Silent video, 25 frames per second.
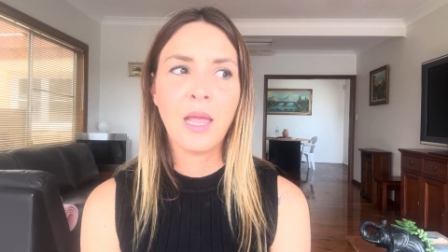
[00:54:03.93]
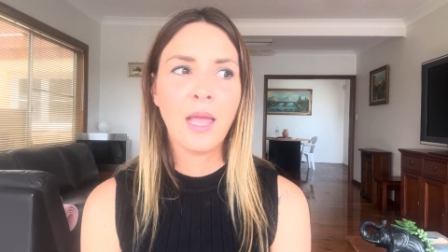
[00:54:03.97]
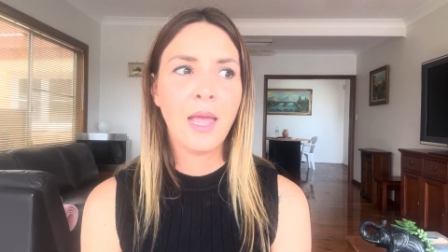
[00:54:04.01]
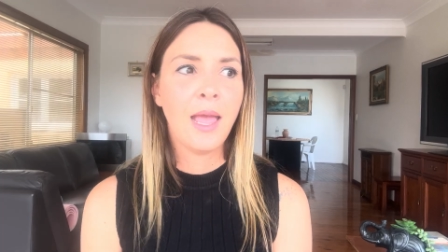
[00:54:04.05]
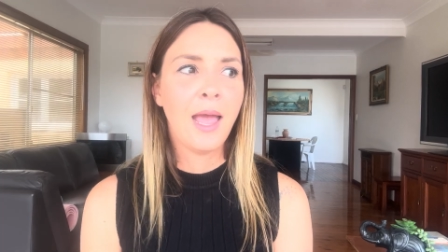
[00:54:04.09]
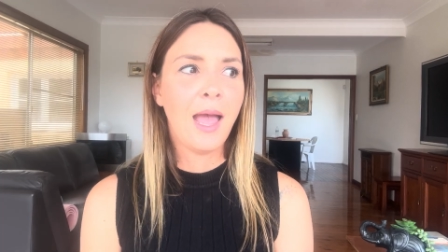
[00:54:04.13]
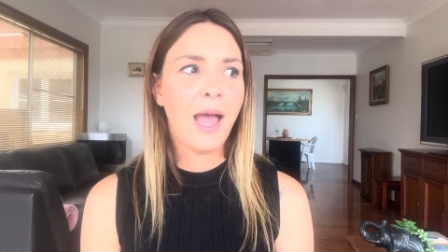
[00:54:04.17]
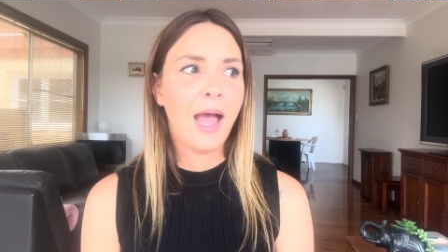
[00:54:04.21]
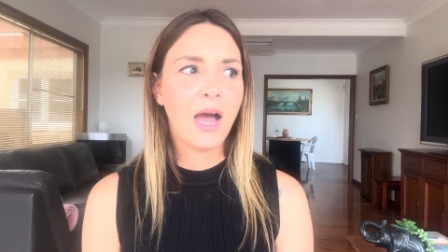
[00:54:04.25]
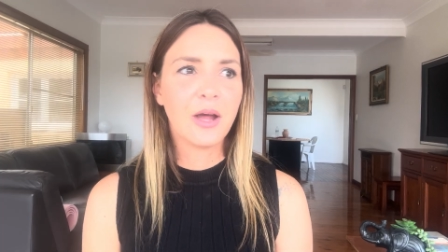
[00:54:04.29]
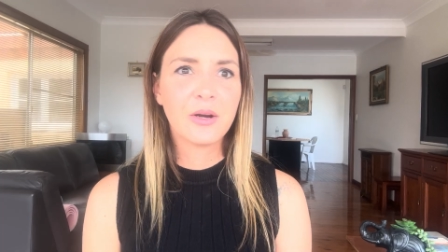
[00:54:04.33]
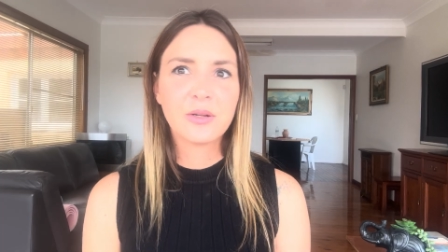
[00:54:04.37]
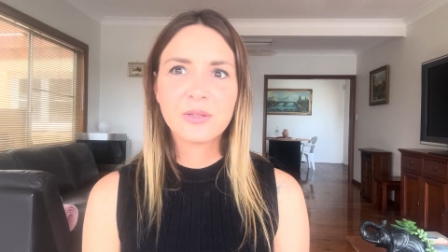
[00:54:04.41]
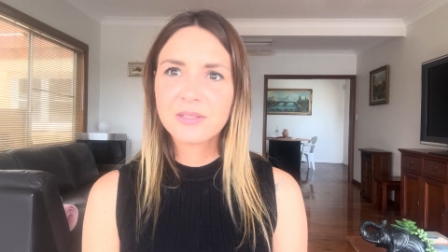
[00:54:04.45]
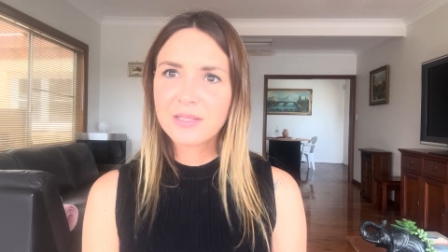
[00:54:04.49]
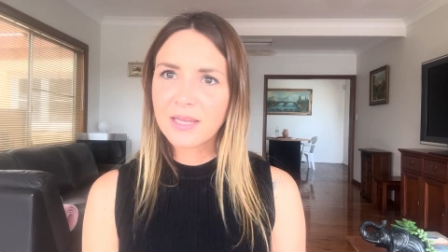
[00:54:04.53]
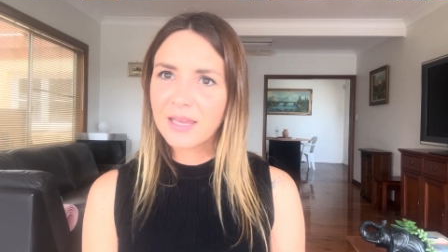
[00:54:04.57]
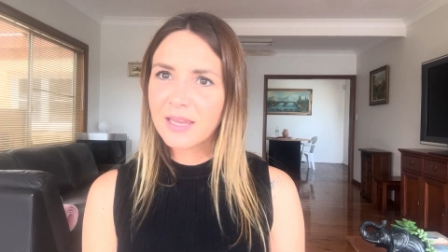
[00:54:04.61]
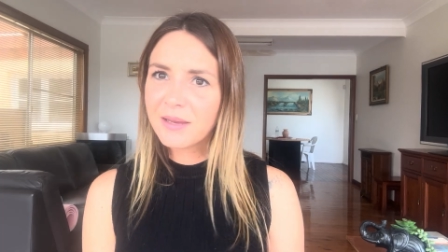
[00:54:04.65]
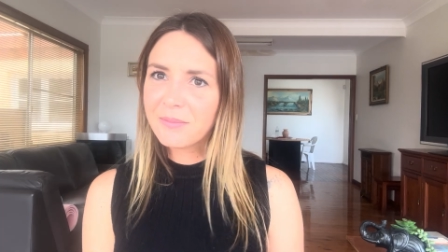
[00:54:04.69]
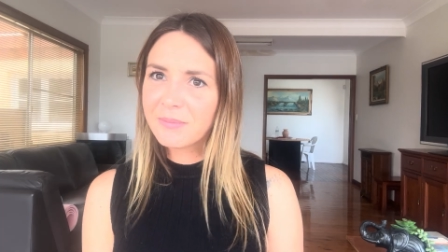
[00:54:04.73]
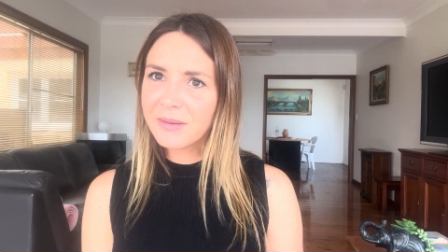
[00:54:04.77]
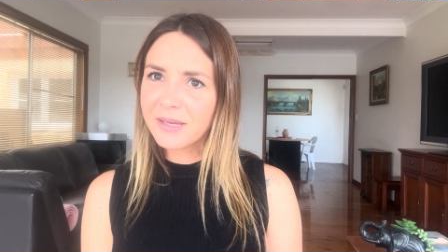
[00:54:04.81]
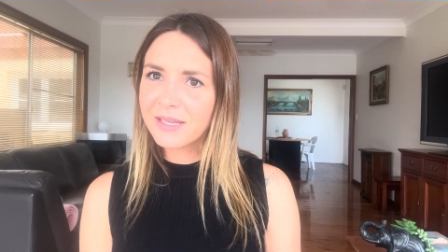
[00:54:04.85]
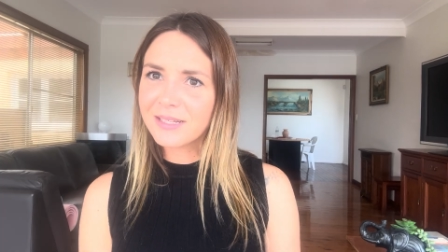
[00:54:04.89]
how to
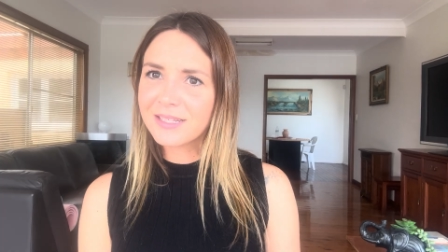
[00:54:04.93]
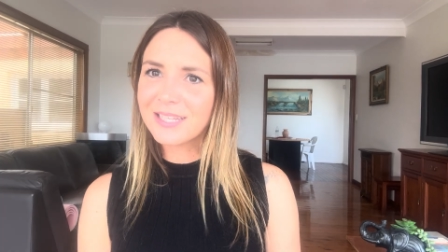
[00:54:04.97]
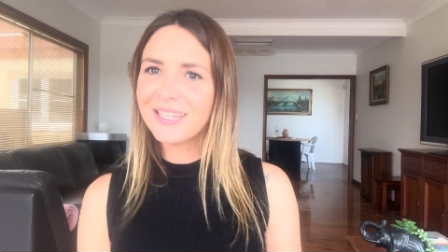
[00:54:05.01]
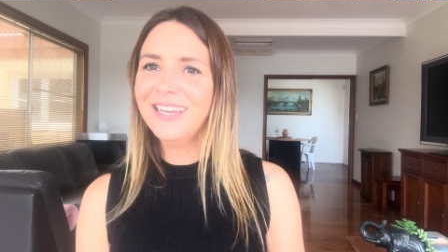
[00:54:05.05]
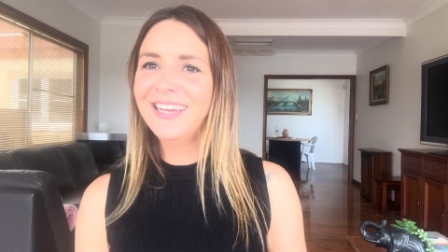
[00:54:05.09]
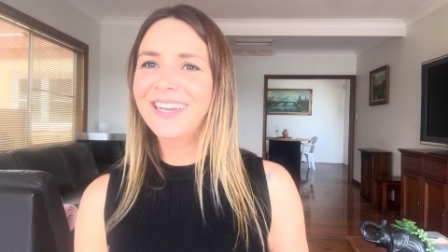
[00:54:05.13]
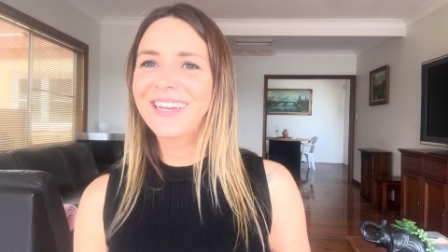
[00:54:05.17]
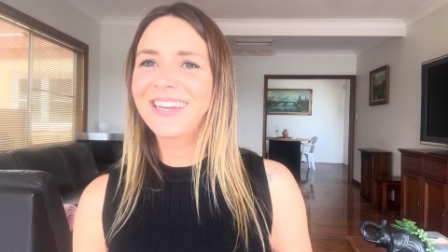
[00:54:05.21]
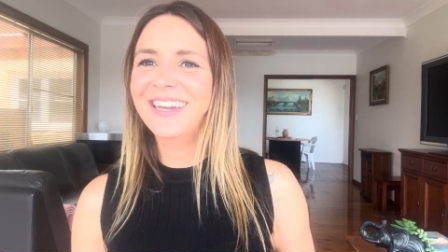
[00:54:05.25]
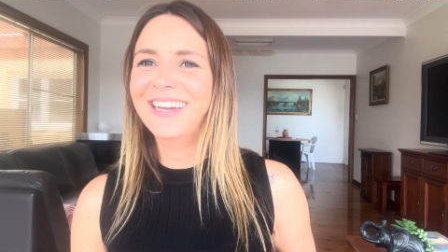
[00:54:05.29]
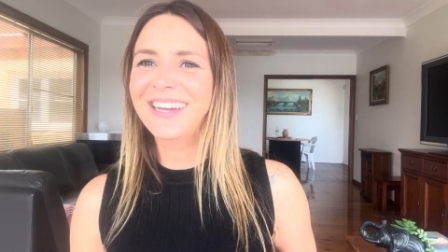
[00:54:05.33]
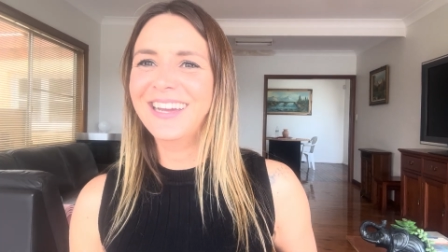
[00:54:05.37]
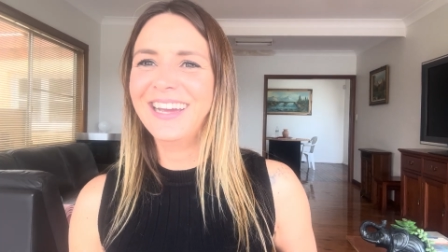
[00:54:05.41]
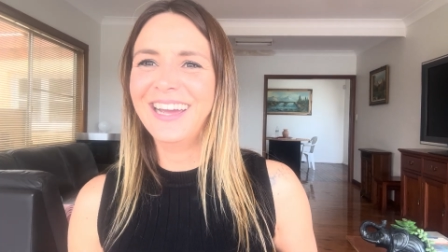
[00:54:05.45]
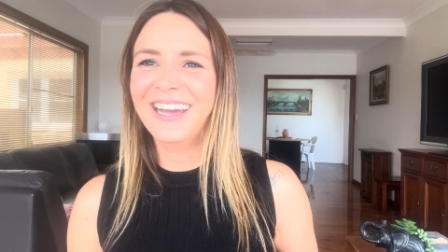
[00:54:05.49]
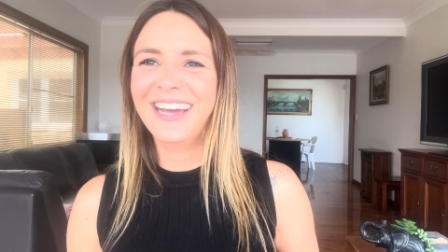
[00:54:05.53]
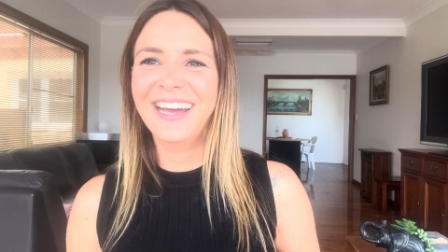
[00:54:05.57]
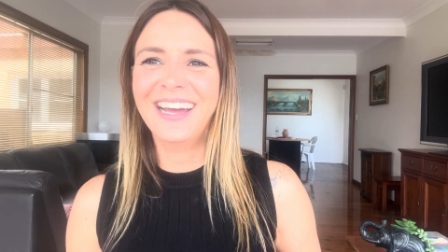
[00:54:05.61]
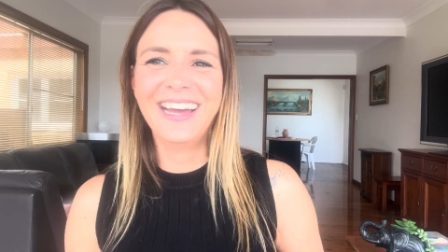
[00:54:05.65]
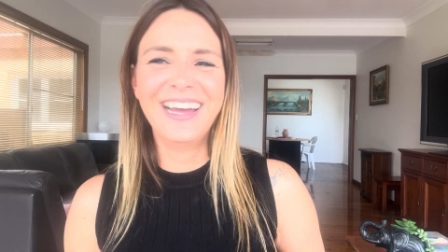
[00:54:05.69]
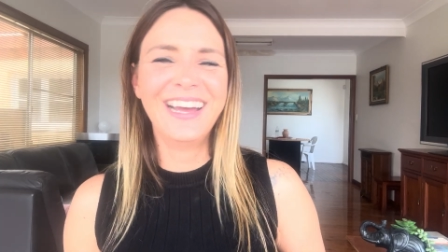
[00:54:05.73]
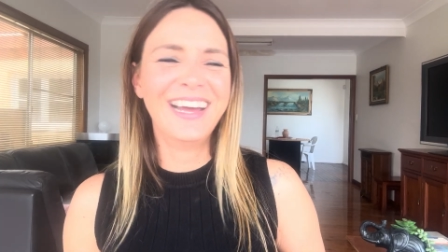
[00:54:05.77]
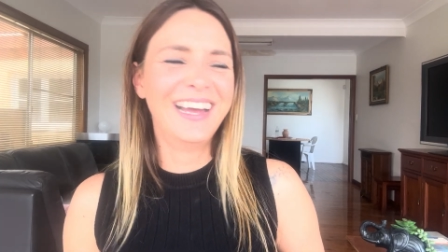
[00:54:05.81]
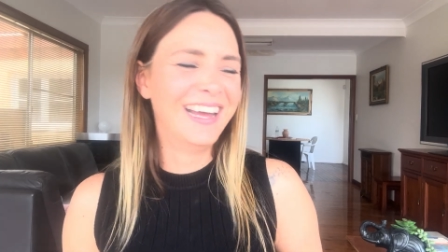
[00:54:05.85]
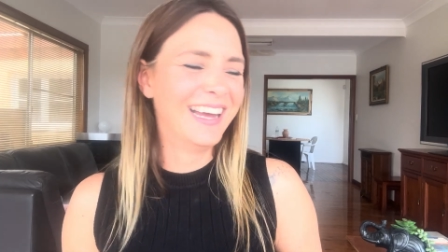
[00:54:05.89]
tame it.
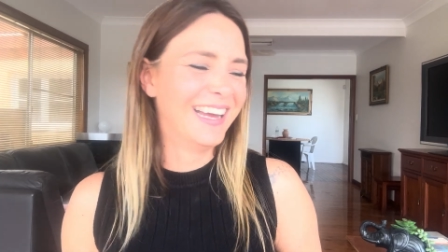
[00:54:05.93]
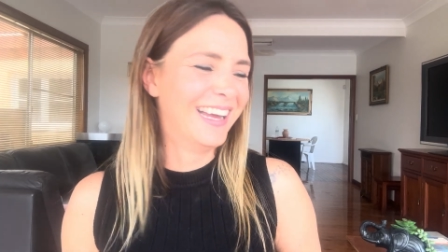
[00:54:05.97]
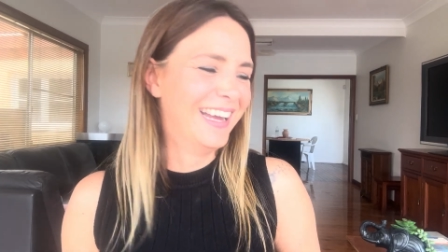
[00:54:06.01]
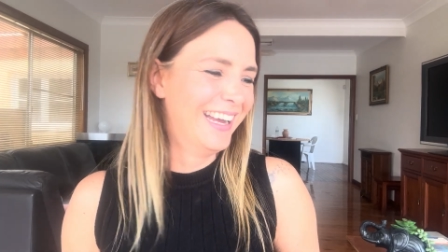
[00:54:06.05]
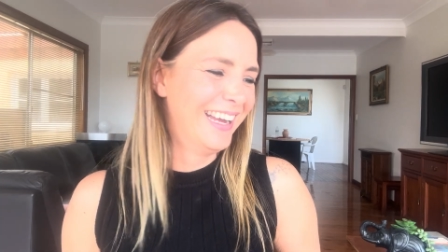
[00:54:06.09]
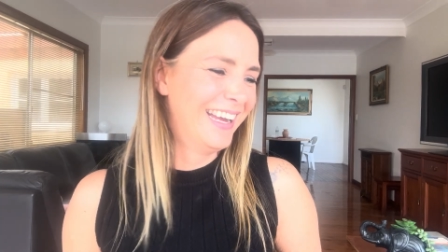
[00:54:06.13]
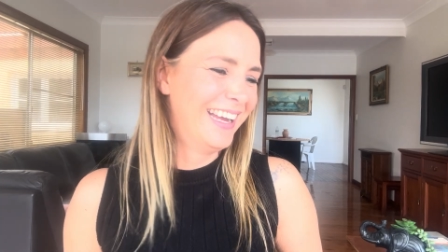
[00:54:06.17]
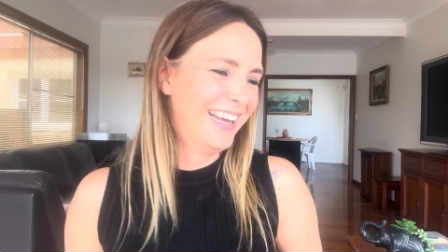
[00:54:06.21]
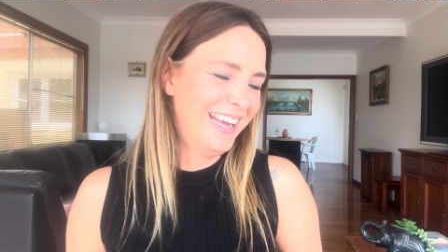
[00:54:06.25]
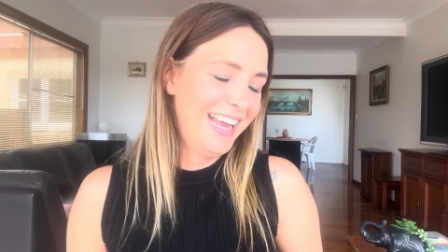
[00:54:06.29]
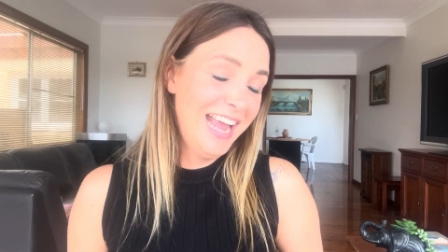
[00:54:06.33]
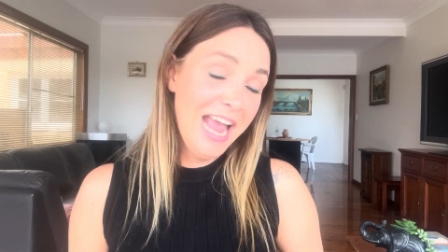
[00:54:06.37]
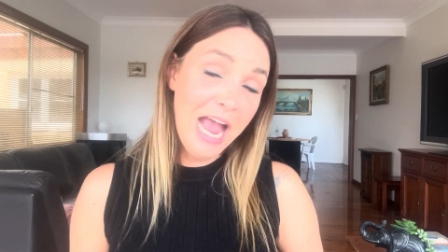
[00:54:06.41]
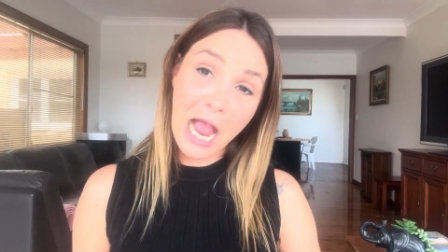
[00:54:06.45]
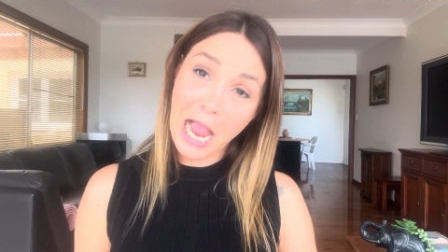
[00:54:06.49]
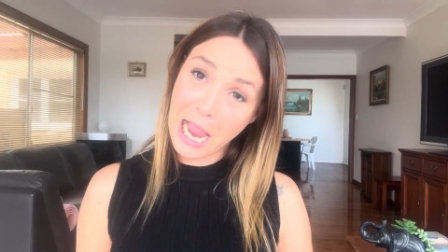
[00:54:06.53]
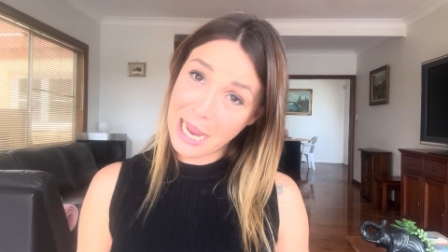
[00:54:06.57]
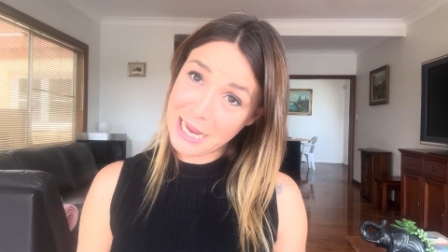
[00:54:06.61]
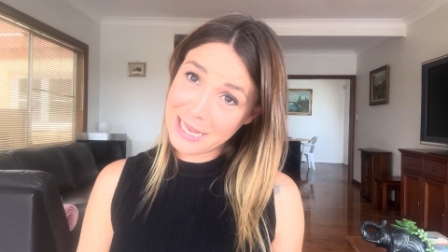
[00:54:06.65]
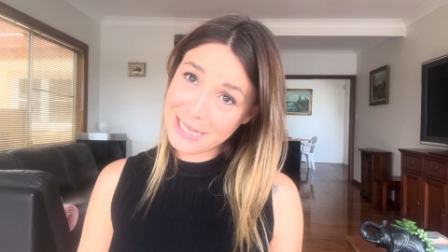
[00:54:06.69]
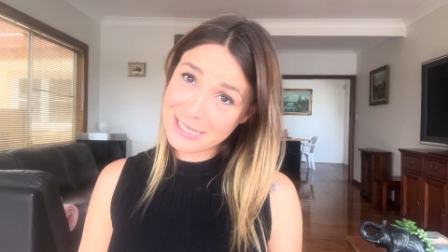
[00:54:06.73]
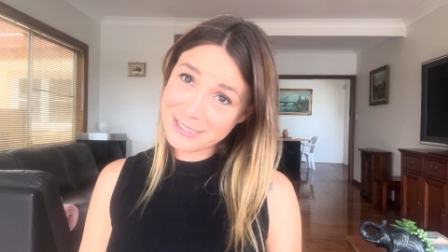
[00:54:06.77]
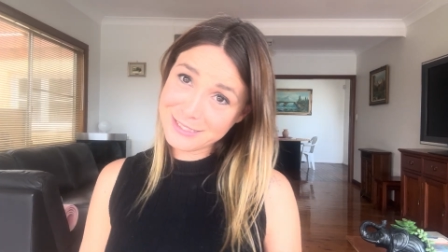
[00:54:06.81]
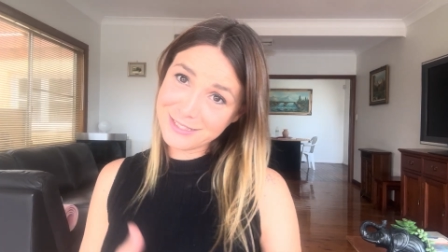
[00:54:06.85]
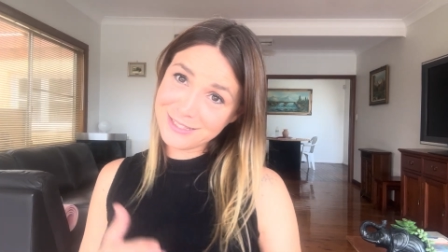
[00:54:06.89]
I
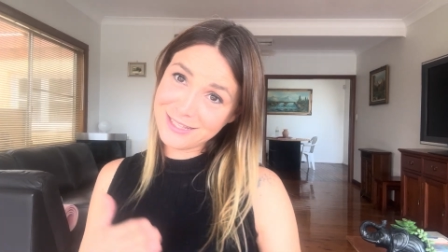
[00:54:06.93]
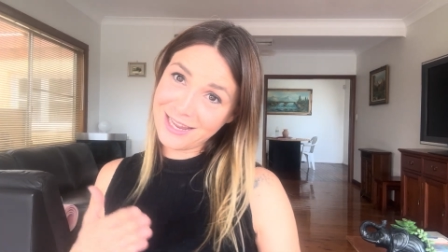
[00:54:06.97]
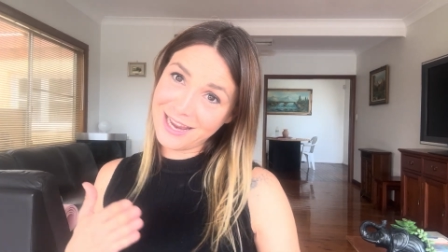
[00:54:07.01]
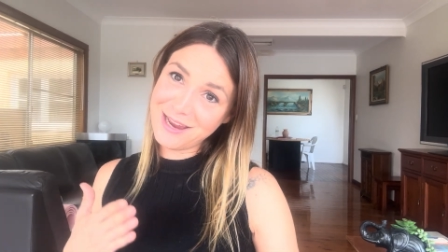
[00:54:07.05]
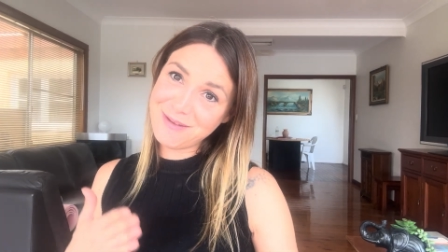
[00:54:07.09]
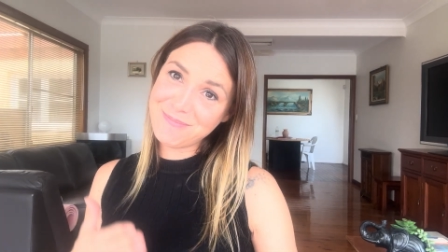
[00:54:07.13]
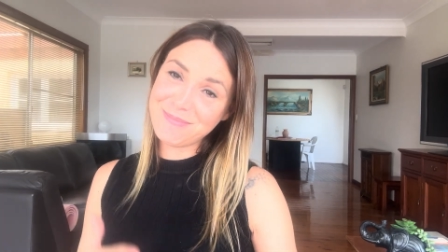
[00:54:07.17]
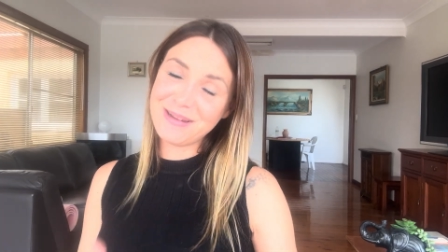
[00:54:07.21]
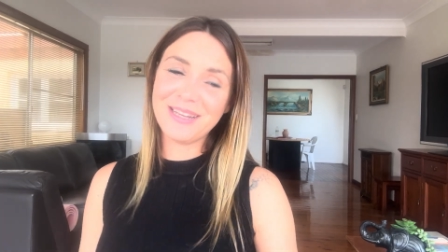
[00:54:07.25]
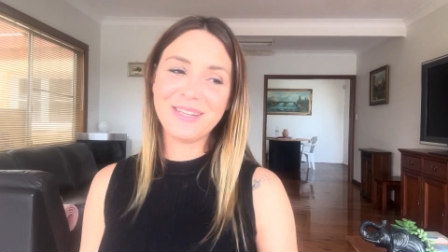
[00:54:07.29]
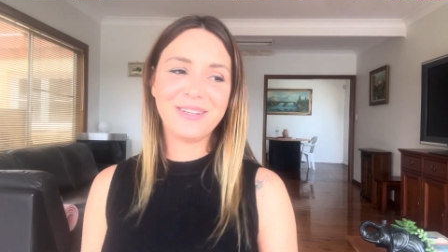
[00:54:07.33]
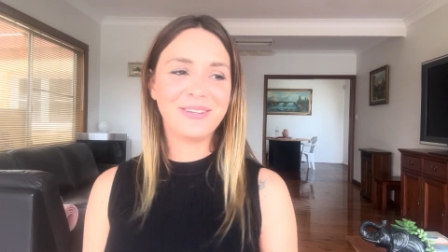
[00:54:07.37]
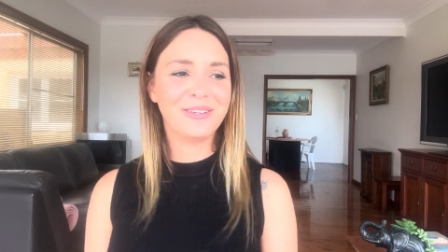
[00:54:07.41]
guess tame it,